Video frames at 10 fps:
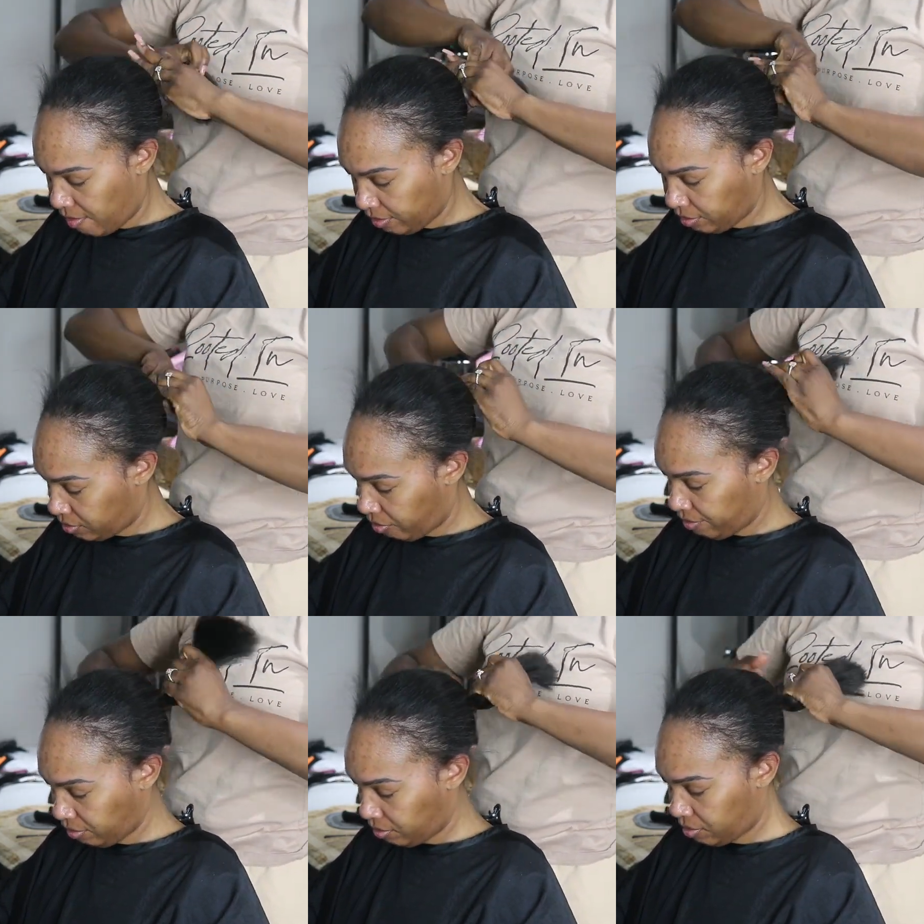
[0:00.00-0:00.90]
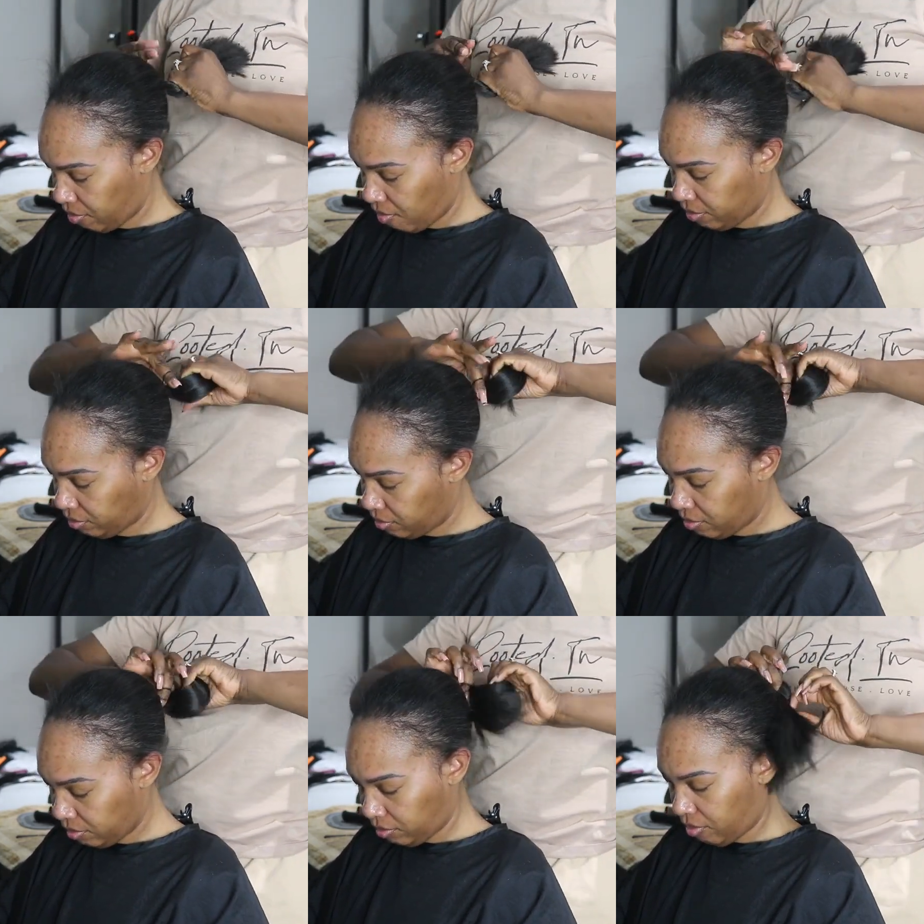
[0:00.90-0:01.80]
I'll definitely be going back to
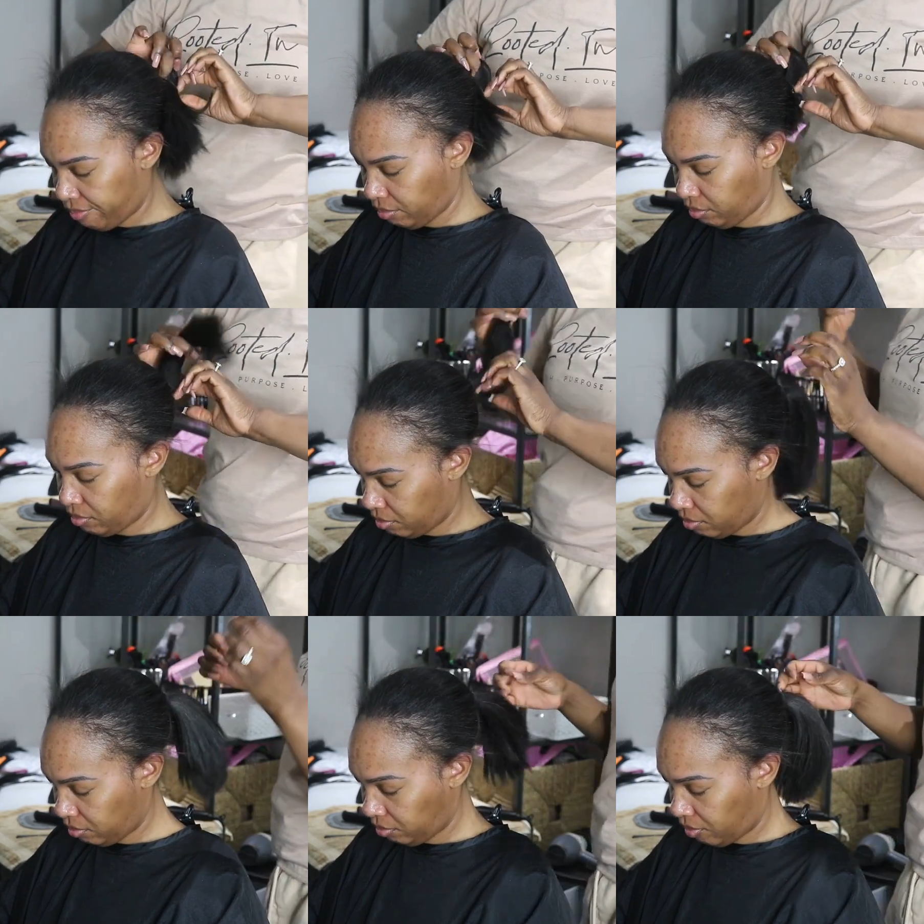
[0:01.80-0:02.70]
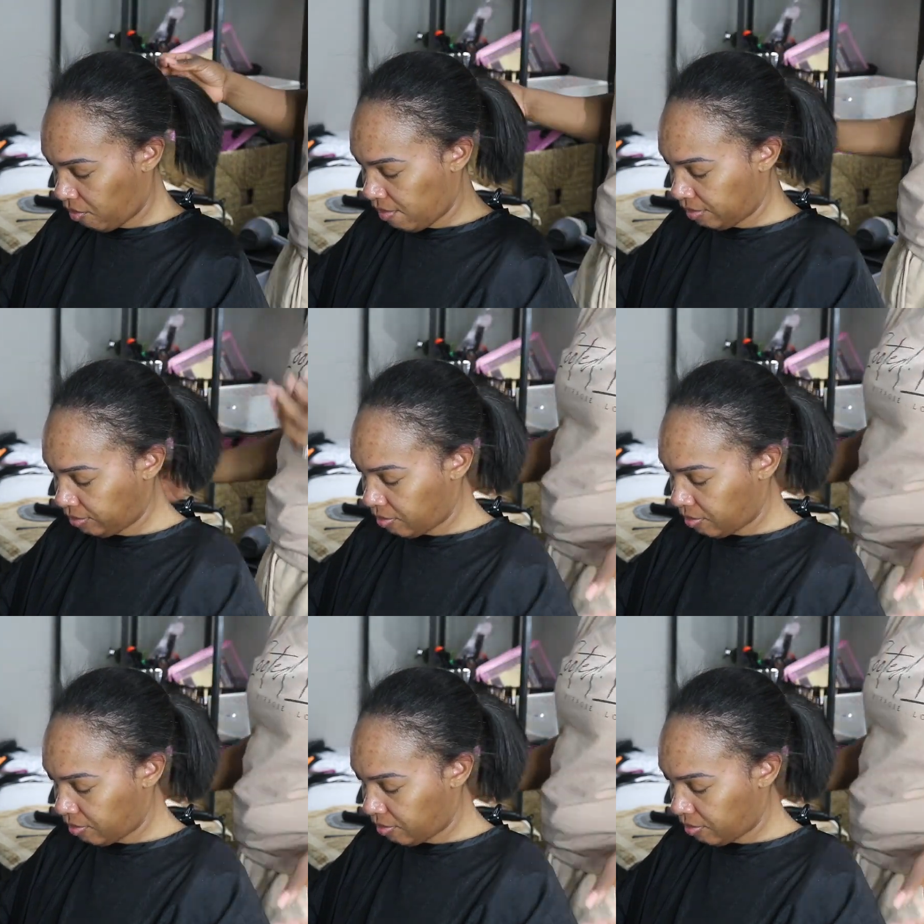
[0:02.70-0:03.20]
my Babyliss Titanium